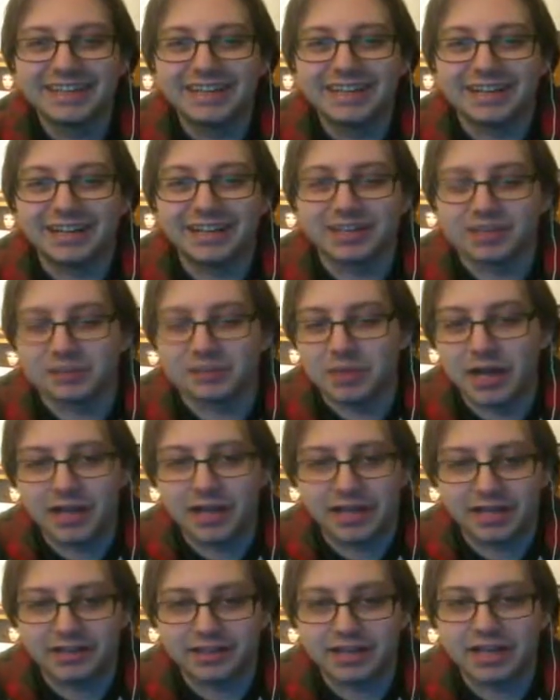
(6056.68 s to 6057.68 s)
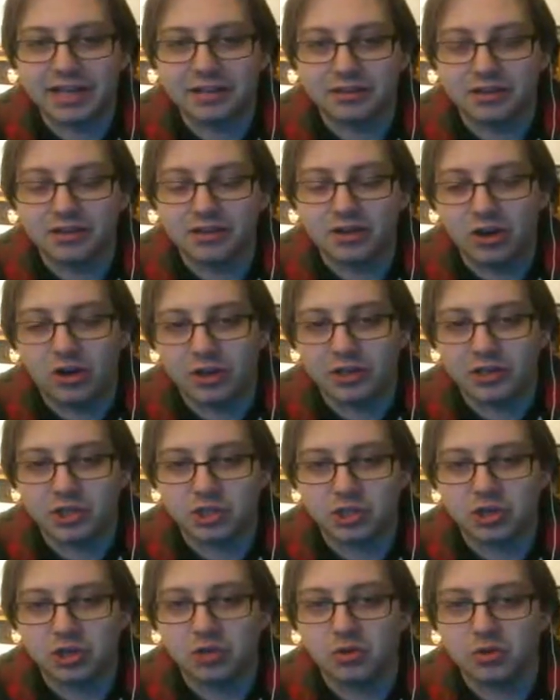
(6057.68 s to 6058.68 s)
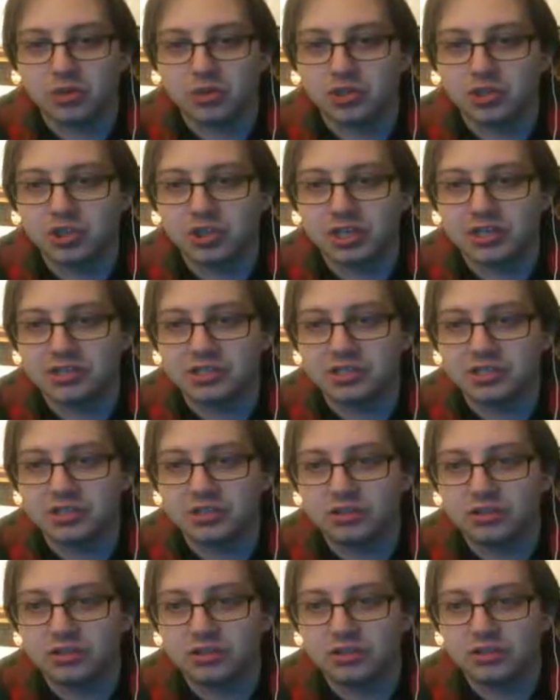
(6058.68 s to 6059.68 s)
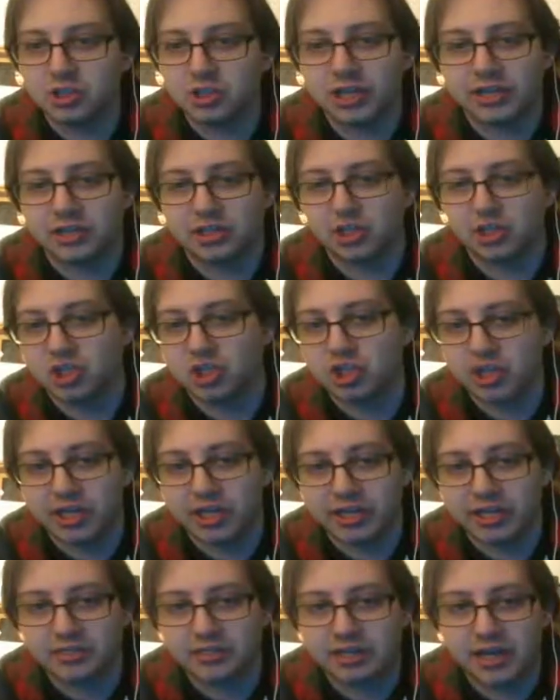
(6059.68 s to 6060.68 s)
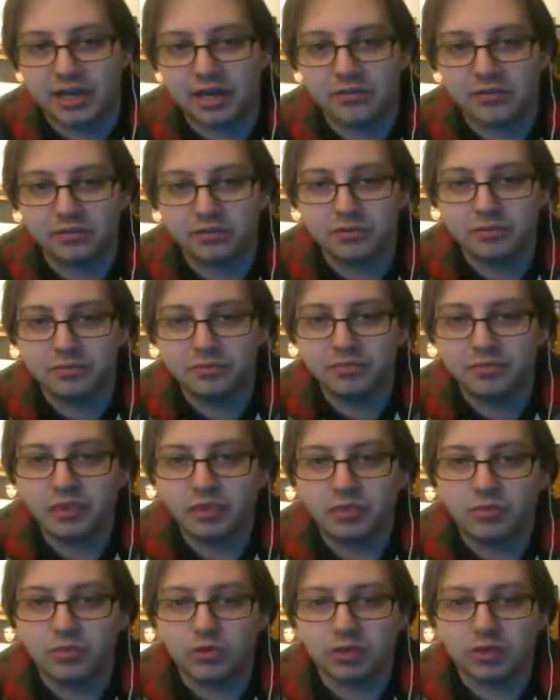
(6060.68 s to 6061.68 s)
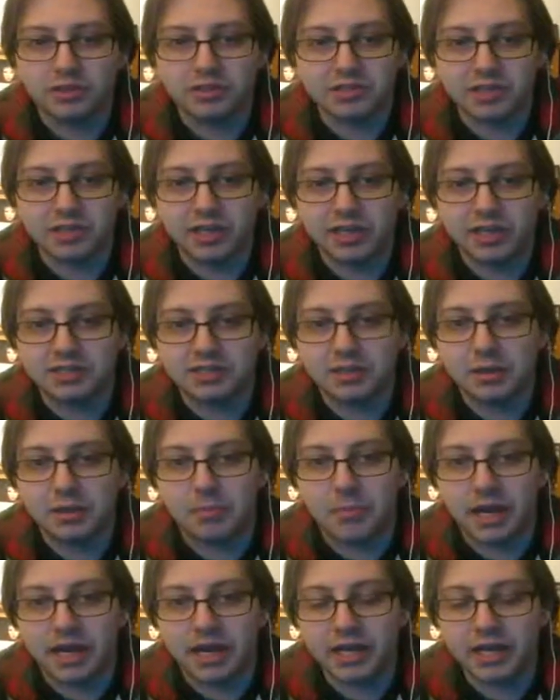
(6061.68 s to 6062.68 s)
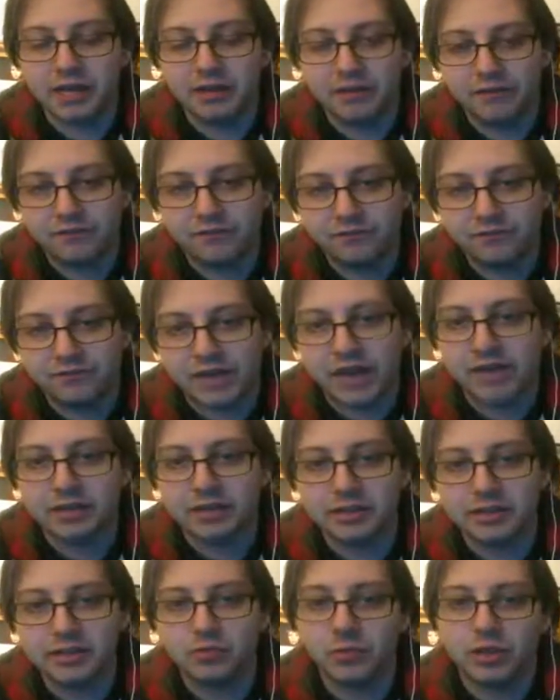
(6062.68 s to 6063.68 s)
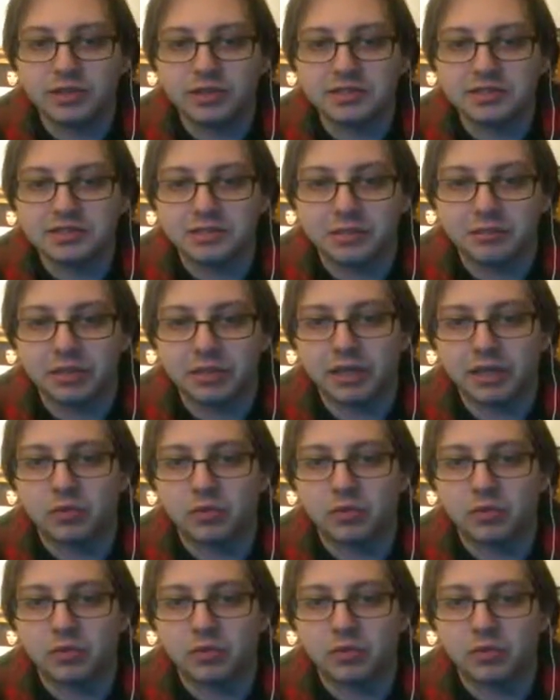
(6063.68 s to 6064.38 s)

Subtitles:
Because Maya at the end of the August show was just, she got the shit kicked out of her. Well, in this case, Maya finally wins the big